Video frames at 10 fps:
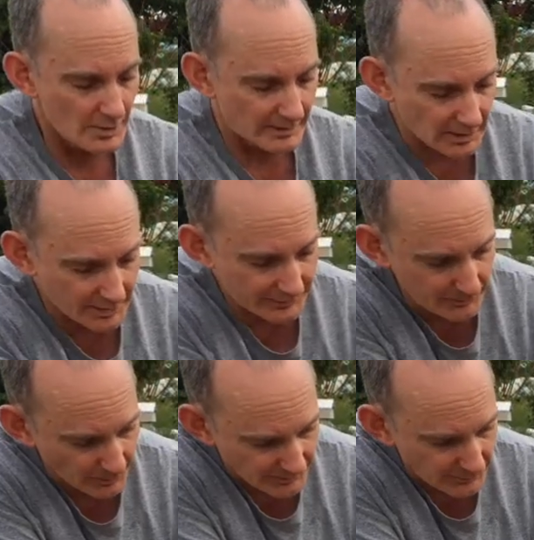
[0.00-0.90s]
Regardless
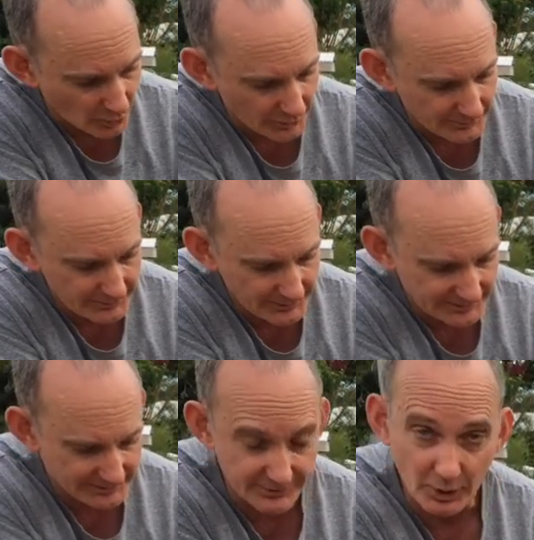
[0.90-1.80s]
of what you've got, the first
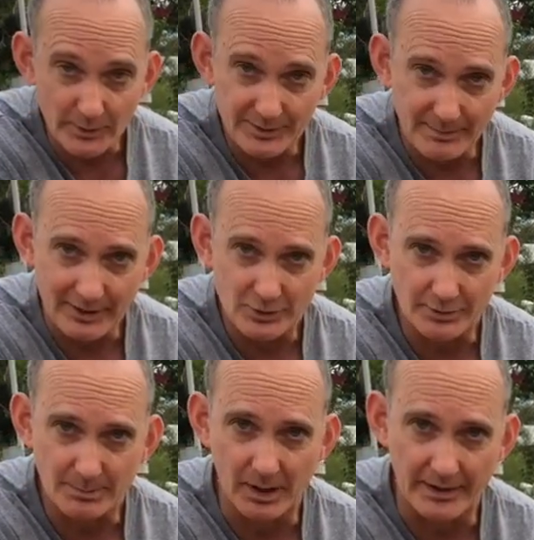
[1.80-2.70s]
thing to do is make sure
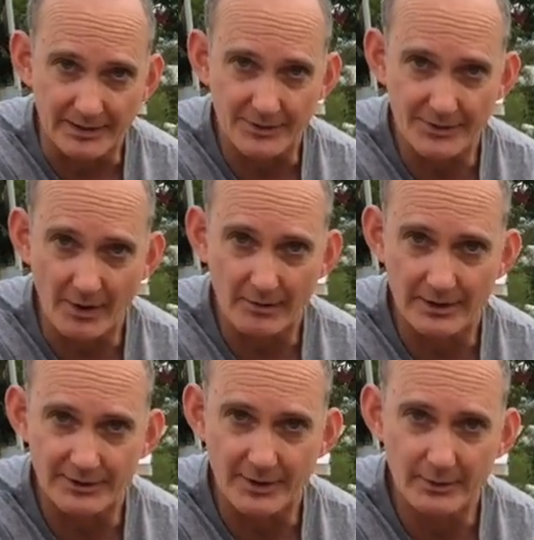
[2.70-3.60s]
your plant is
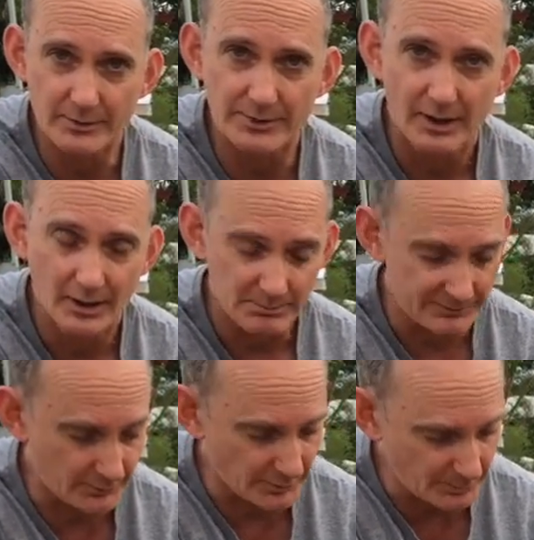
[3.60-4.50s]
thoroughly soaked
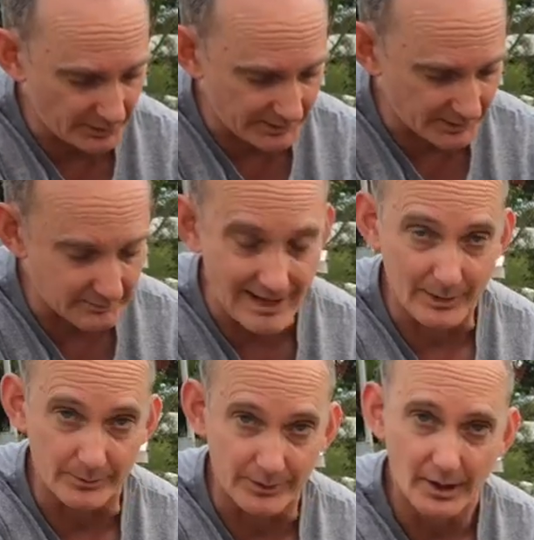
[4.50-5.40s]
before you put it in the ground.